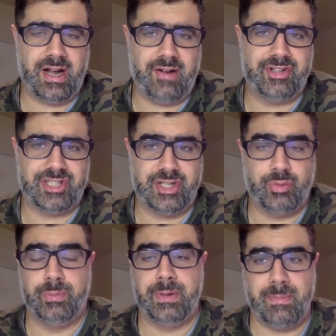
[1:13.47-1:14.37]
Obviously, it
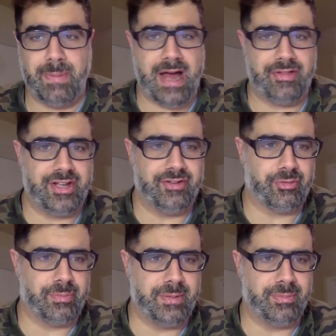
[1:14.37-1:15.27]
would be a bad thing
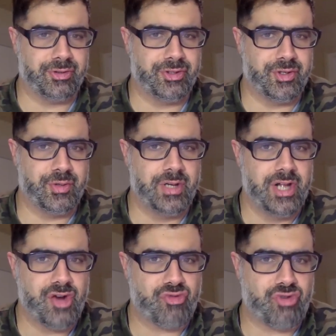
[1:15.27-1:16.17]
for people to
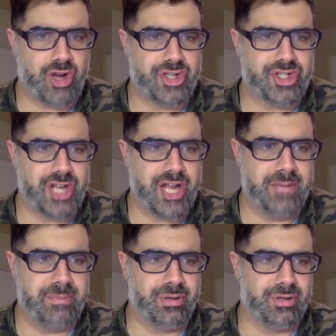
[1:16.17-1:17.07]
rush
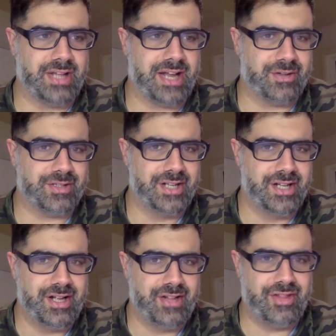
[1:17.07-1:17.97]
and pull out
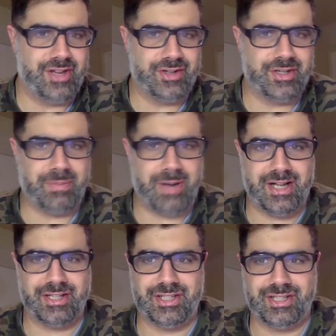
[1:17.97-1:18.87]
their
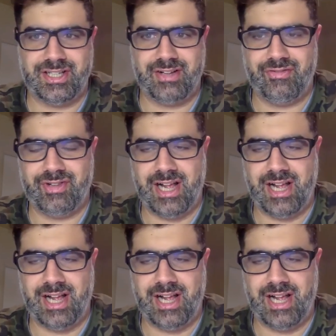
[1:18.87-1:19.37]
deposits as,